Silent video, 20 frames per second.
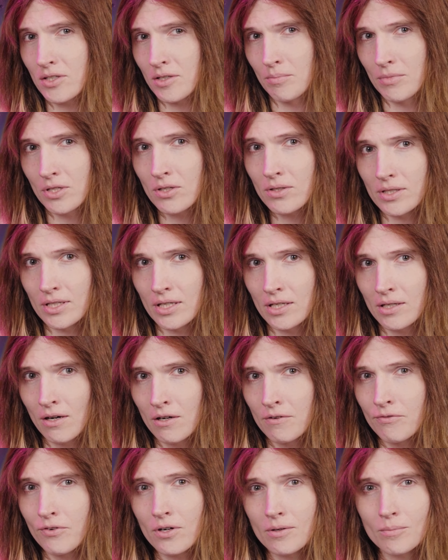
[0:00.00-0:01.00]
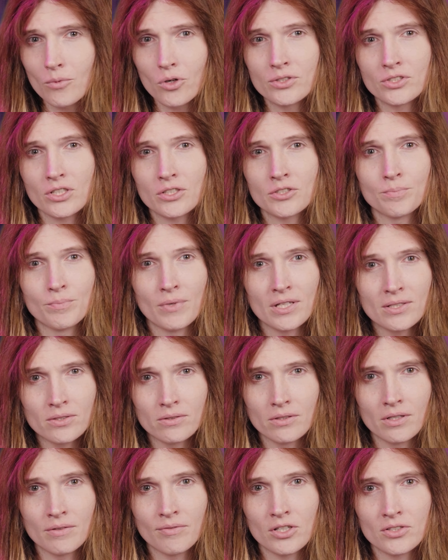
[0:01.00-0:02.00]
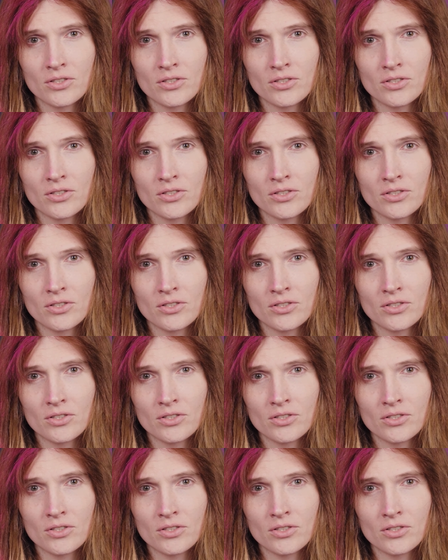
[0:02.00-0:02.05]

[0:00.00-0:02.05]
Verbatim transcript: a community, are far more judgmental of